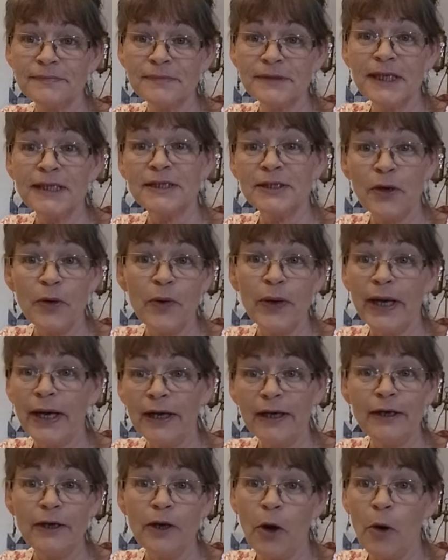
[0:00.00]
Let's go
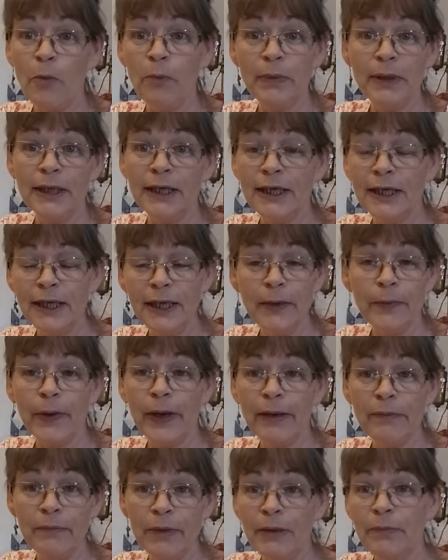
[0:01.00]
ahead and open it
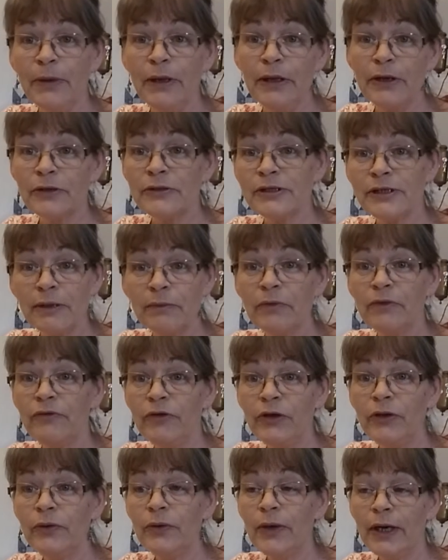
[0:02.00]
anyway. Maybe there's some of
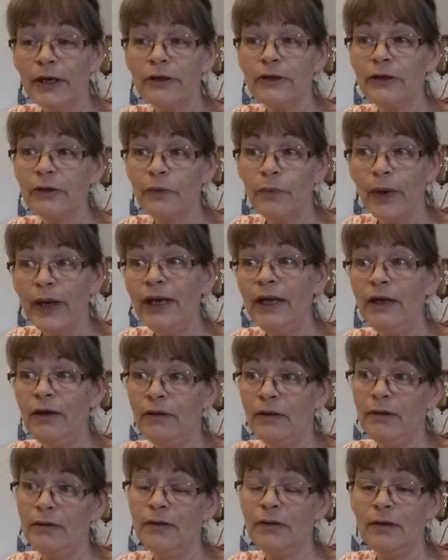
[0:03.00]
you out there
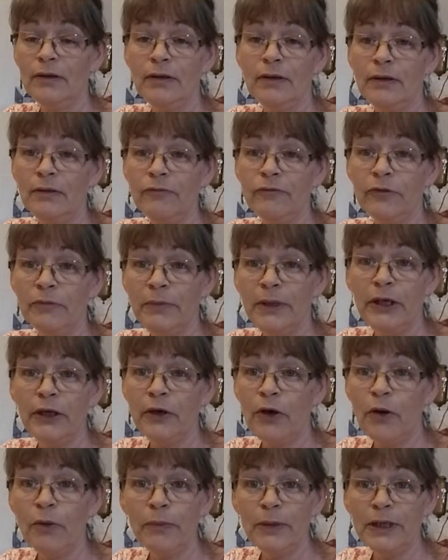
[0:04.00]
waiting for me
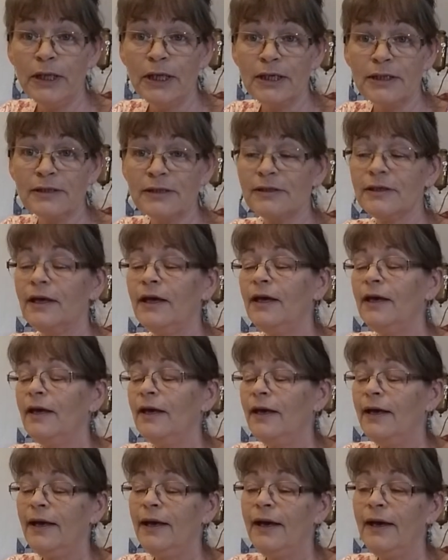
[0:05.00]
to open this.
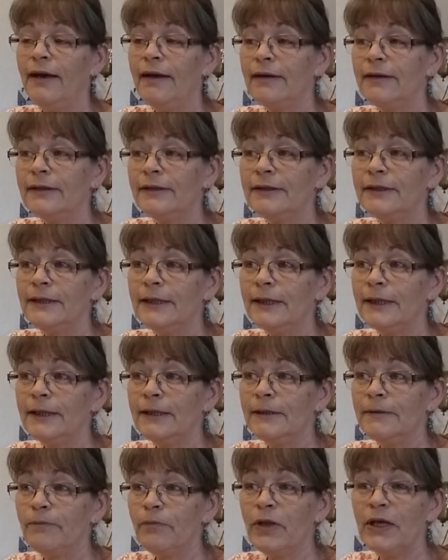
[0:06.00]
And
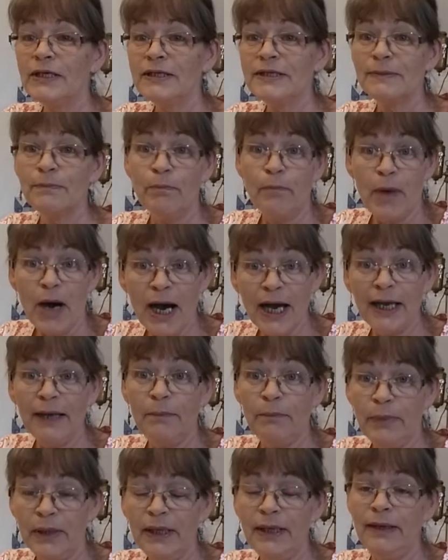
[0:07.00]
this
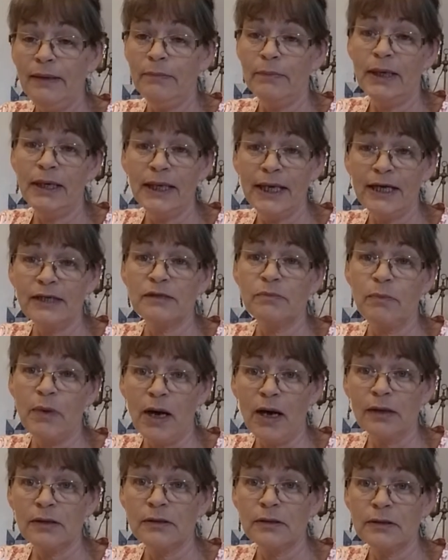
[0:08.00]
might be my last
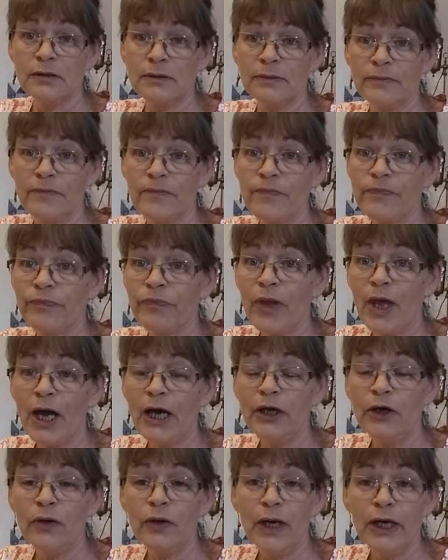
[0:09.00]
box. I
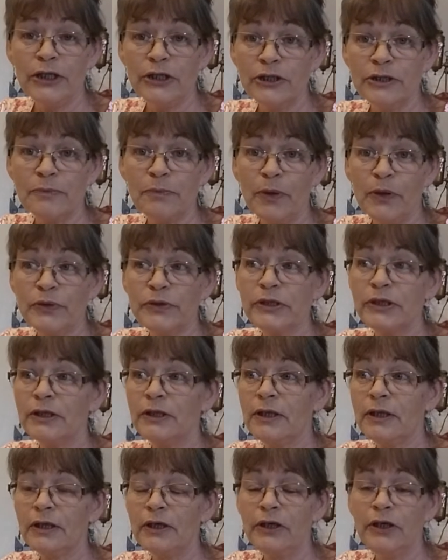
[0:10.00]
know I just
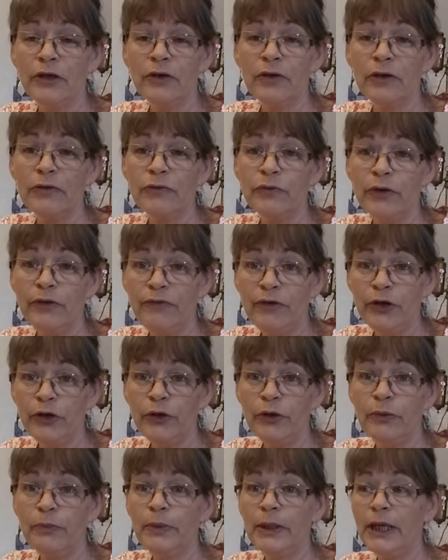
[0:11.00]
posted the year-end
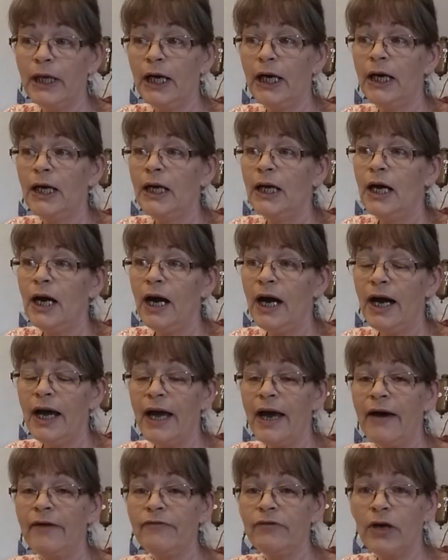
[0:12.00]
review, but I
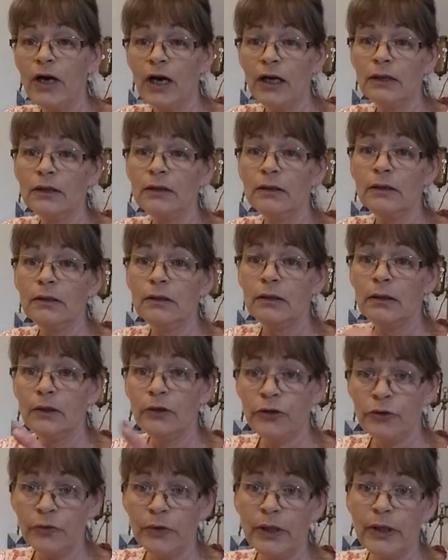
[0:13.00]
have gotten
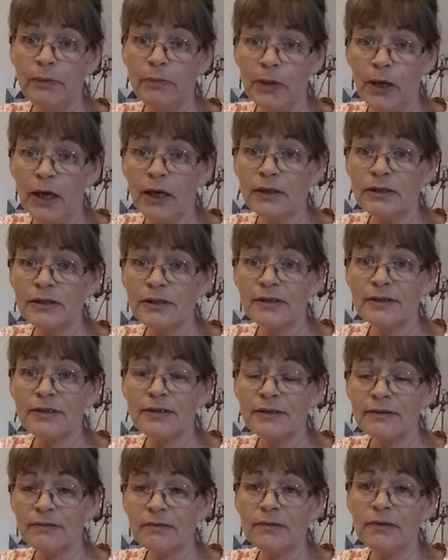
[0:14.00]
3
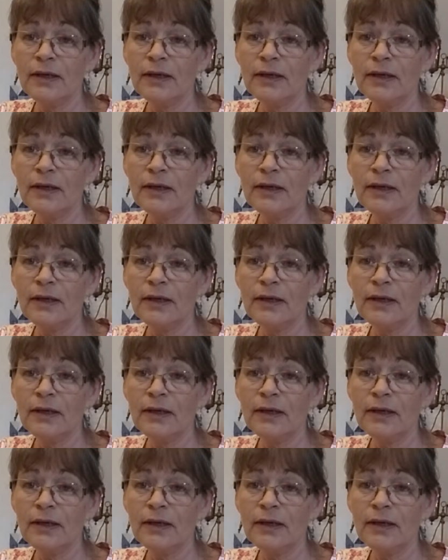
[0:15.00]
boxes